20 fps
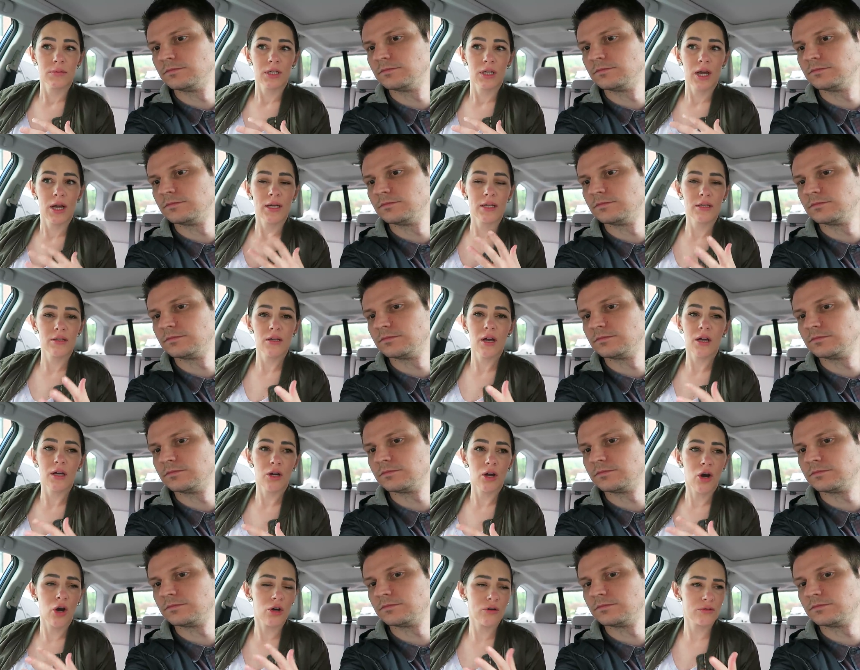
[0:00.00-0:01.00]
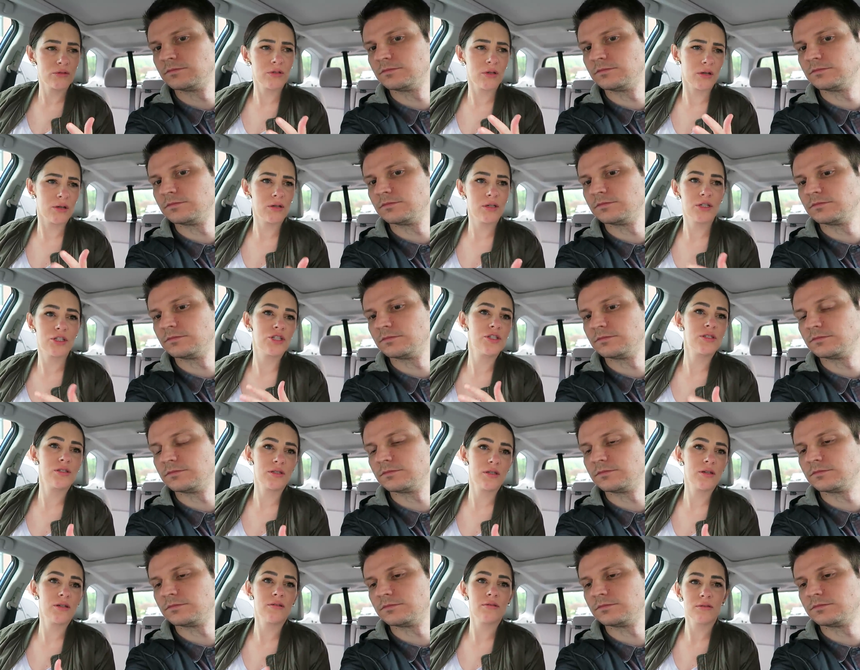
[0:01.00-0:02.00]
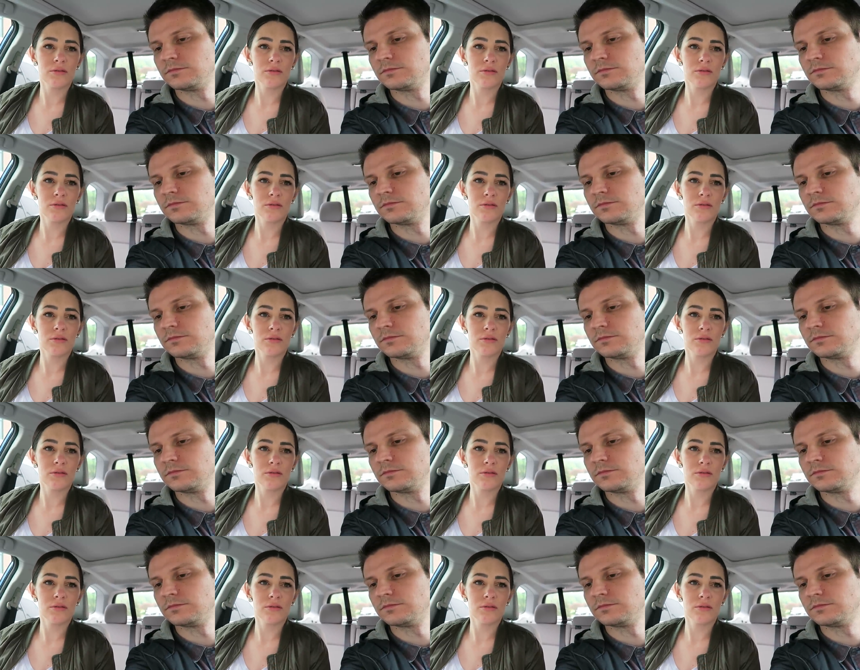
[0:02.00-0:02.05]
Speaker 1: kind not, not just